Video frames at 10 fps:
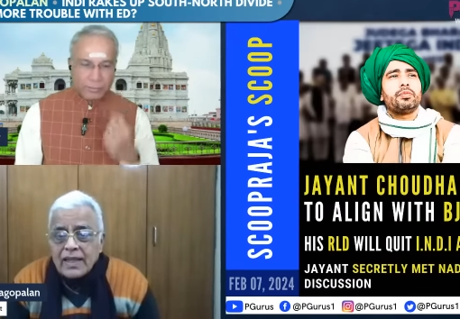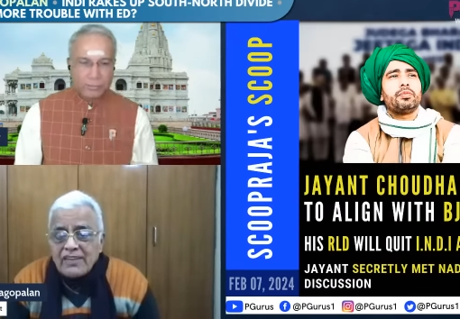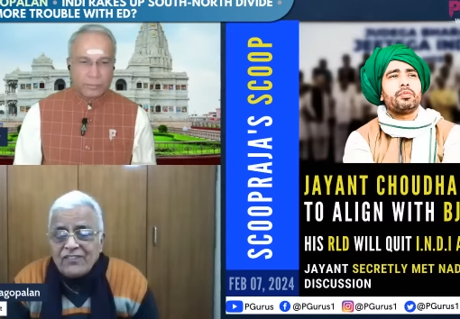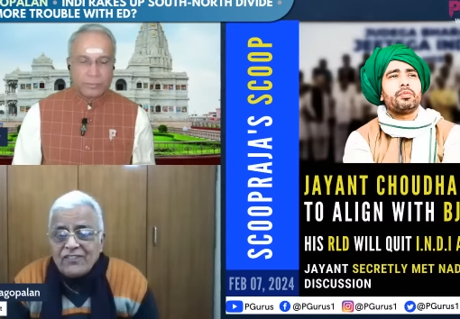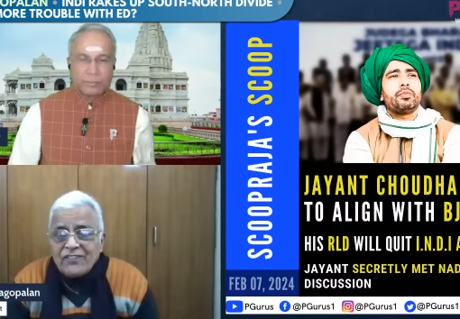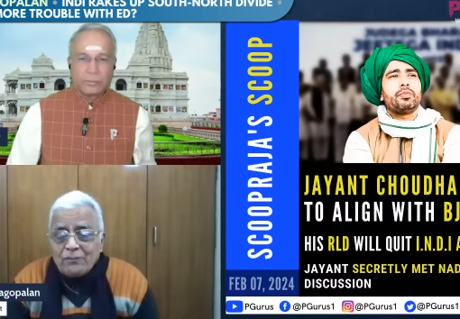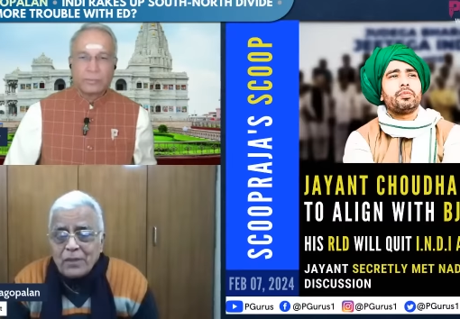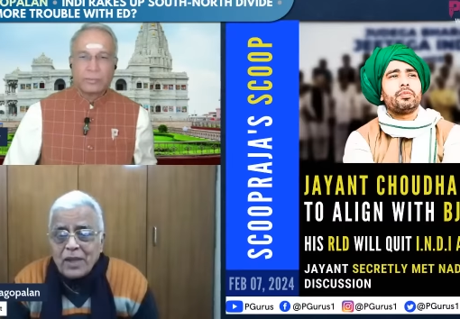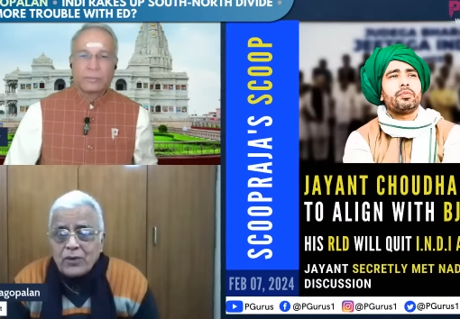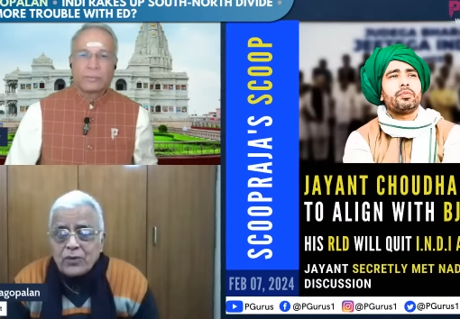Speaker 1: If
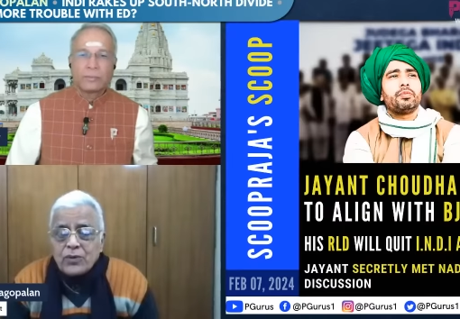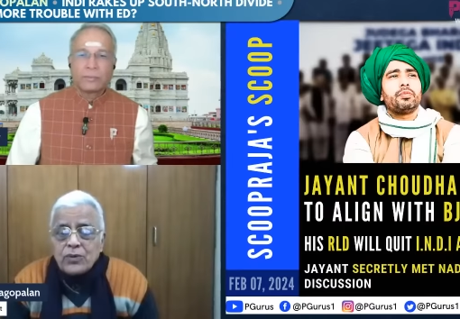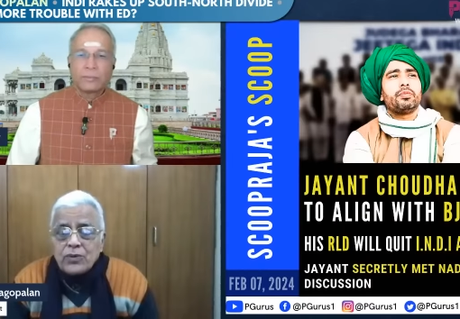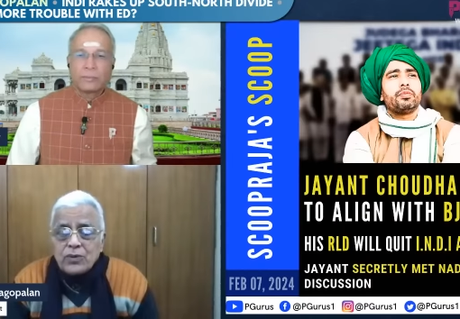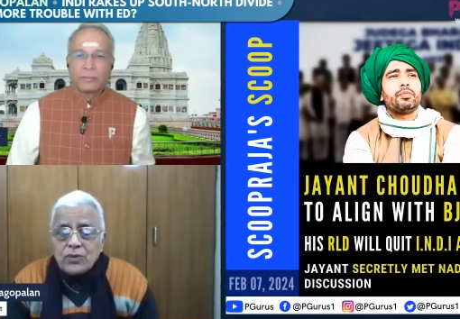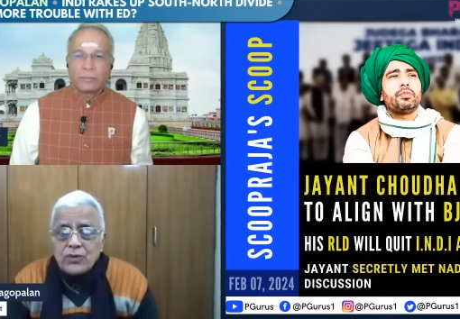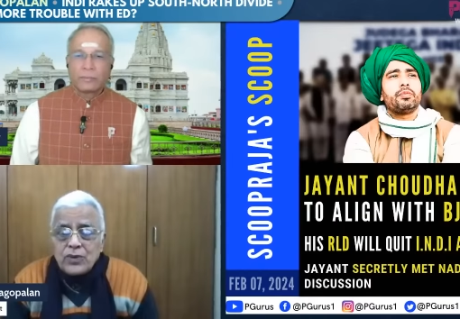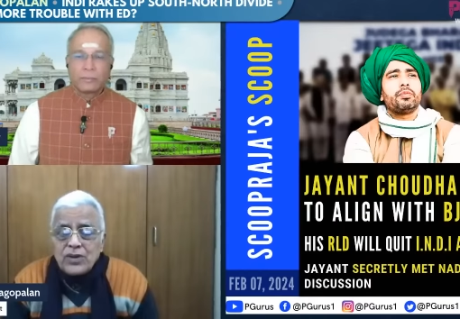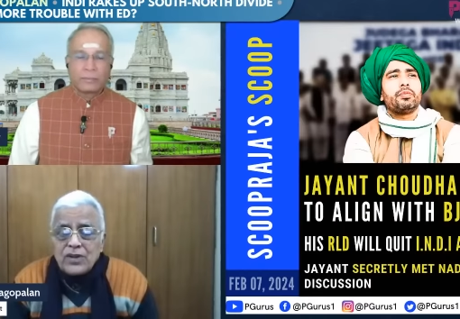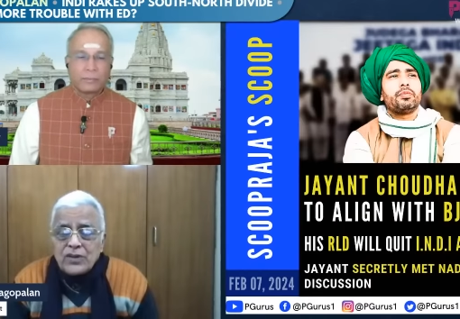P Guru
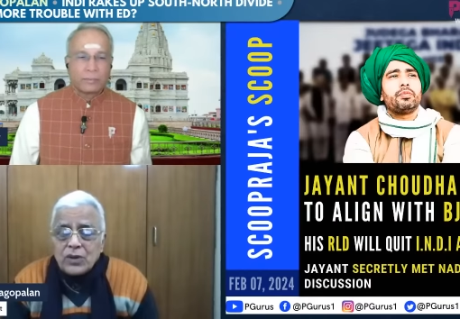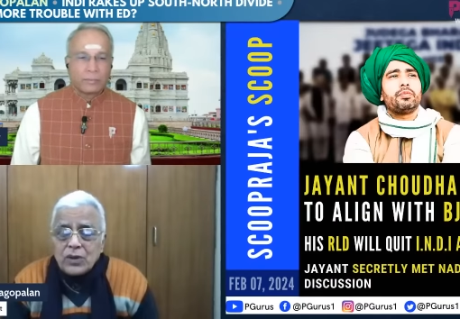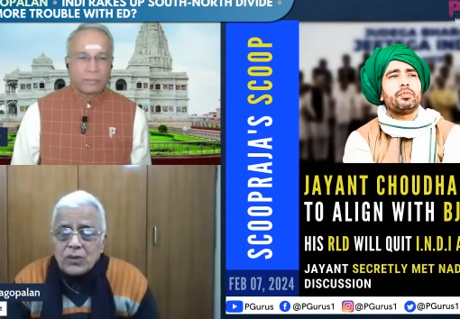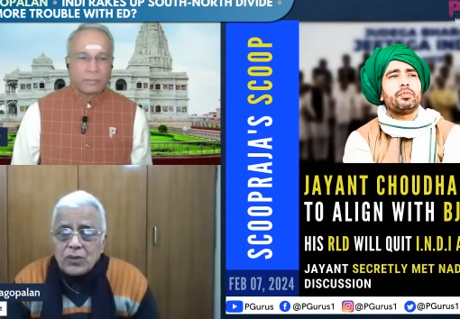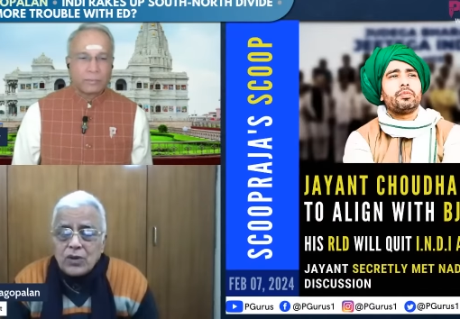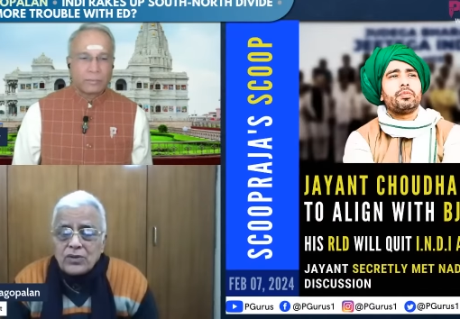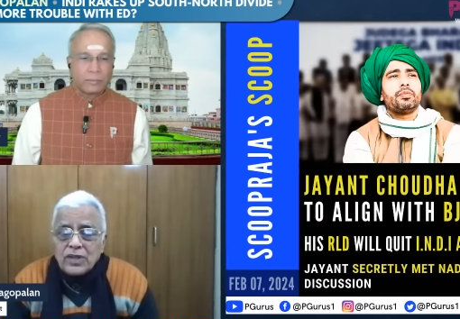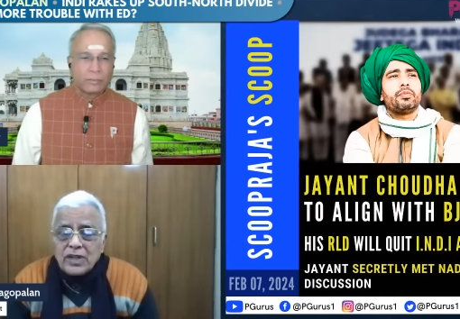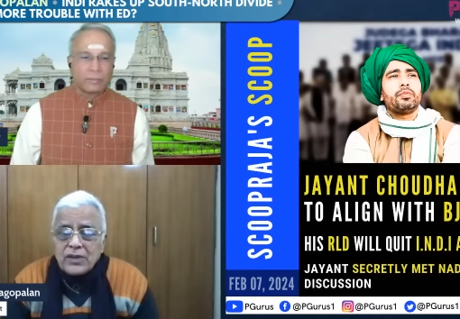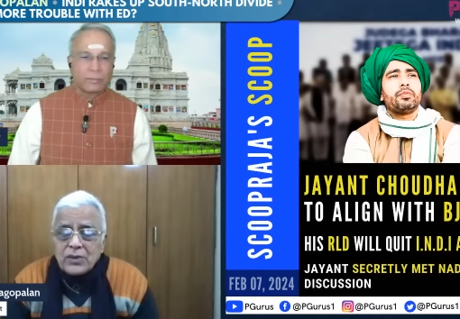viewers are
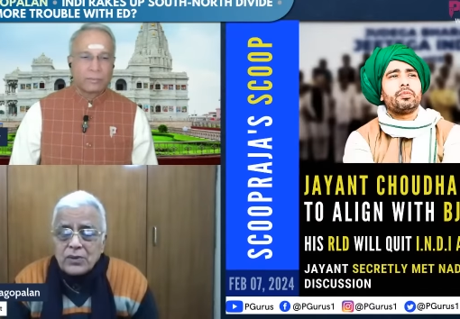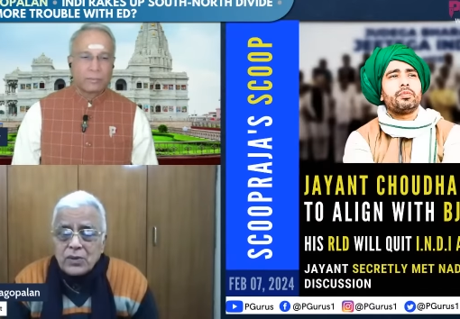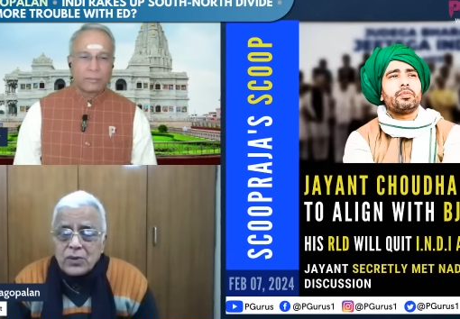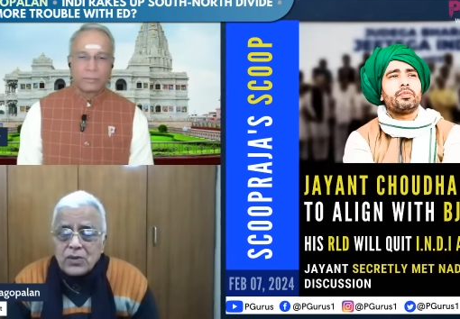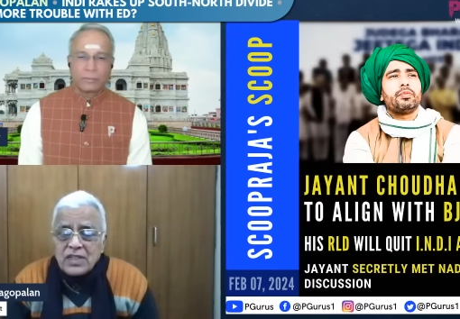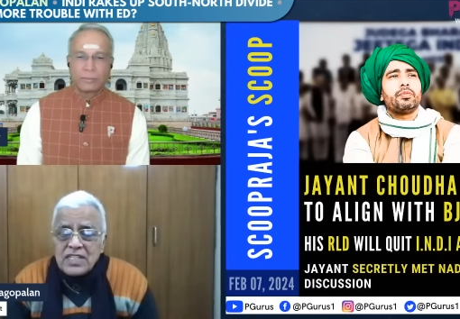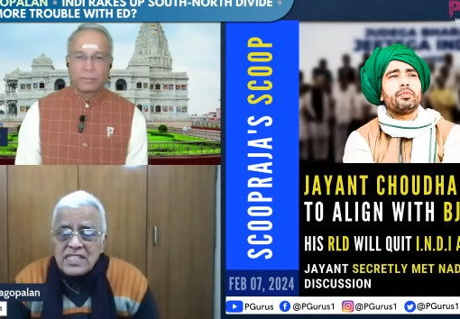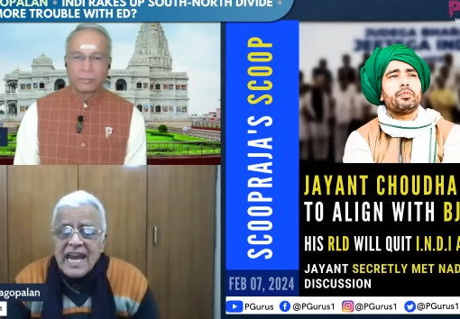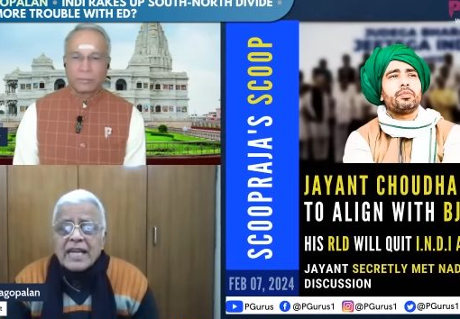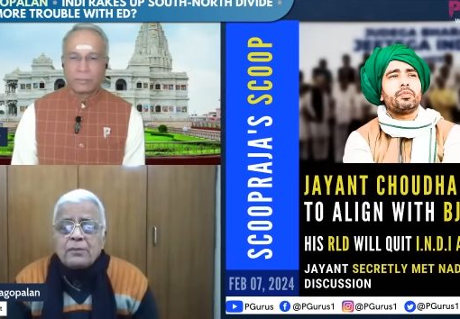wanting to know the
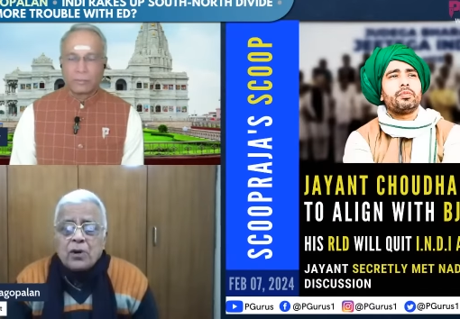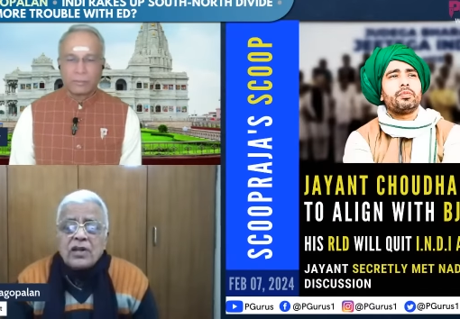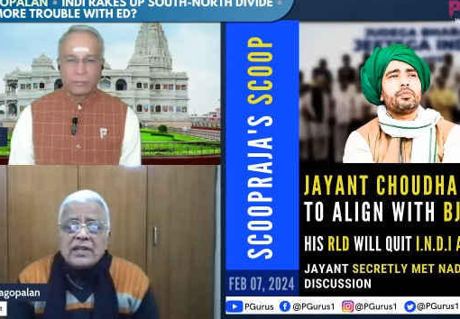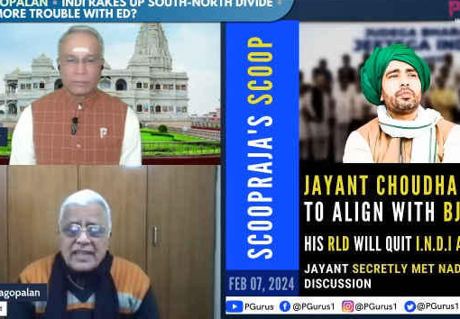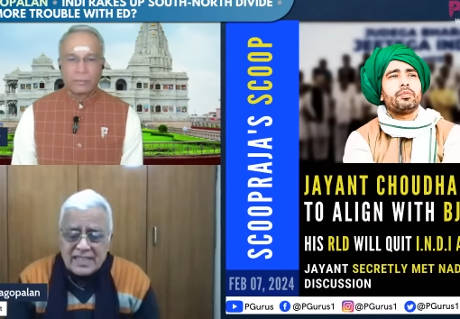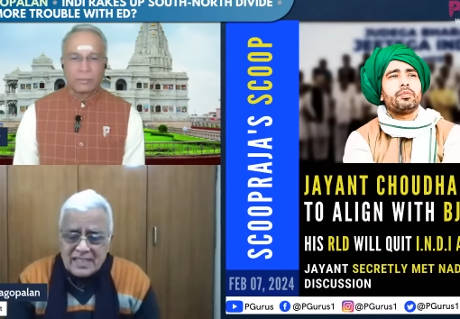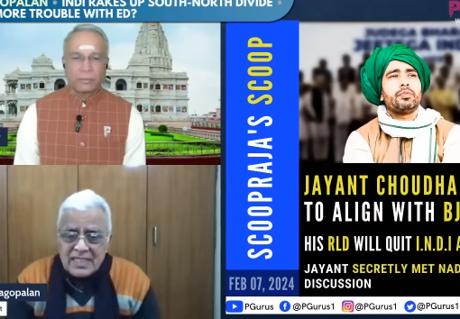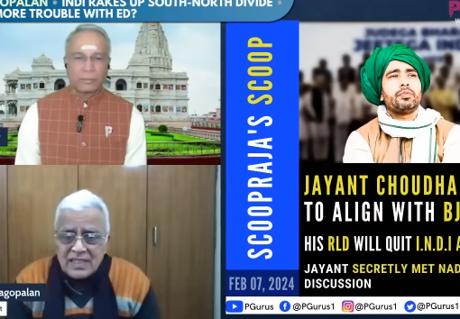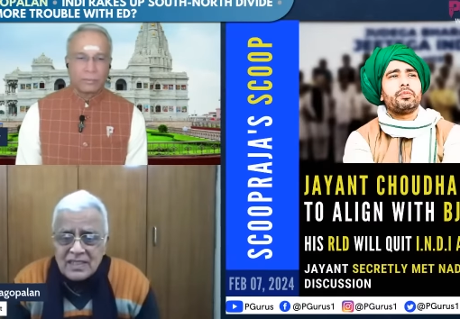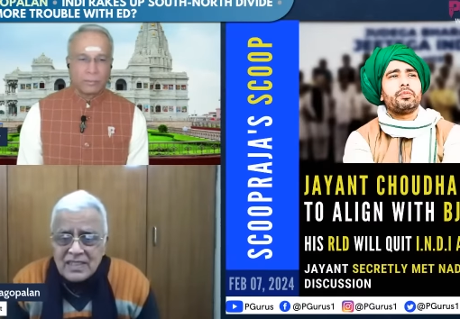Jat politics,